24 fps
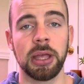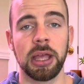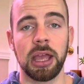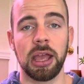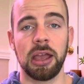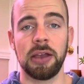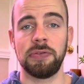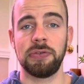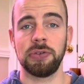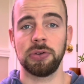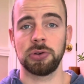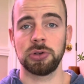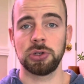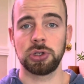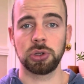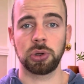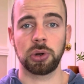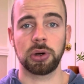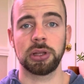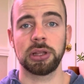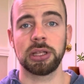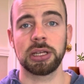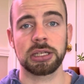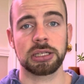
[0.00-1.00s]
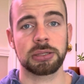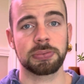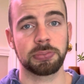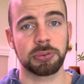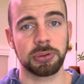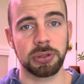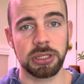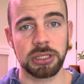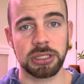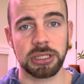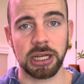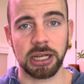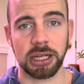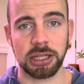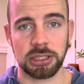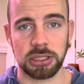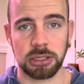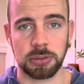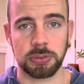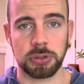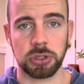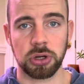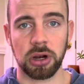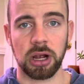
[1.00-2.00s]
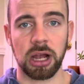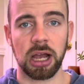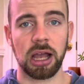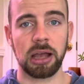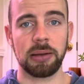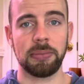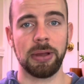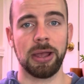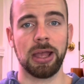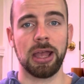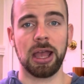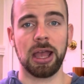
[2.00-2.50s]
If you enjoyed this, please like and subscribe.